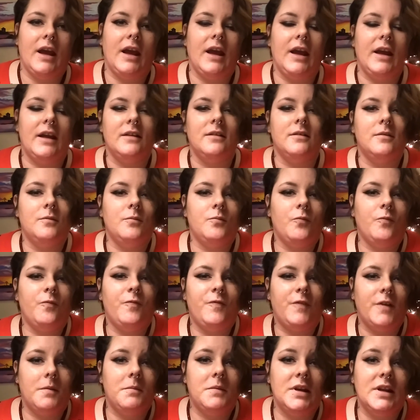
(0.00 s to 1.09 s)
And
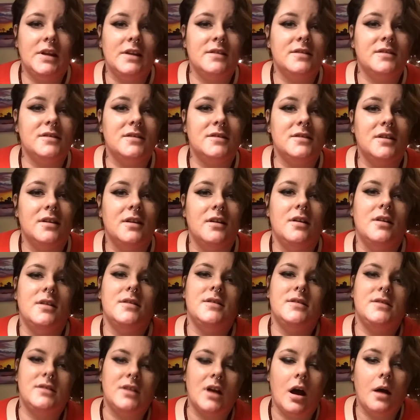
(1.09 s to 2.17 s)
feminists,
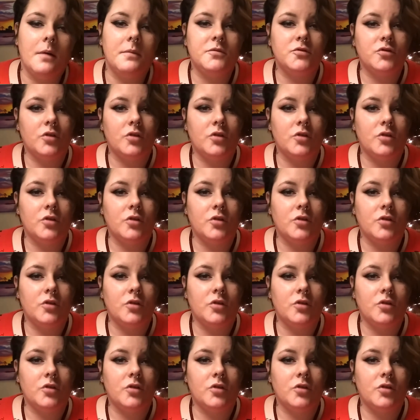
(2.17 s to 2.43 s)
stop